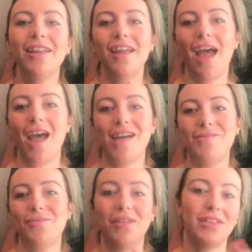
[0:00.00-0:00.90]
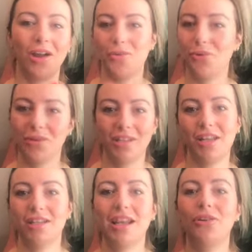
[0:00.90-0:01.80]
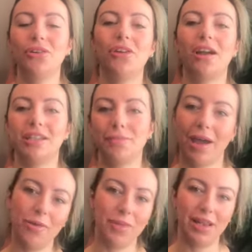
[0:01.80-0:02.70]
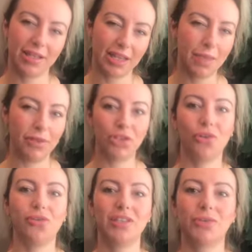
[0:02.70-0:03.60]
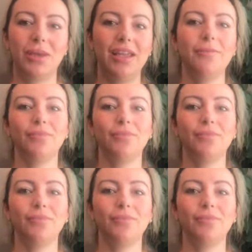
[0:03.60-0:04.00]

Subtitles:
that I want to tell you guys about. But let's keep it short and sweet.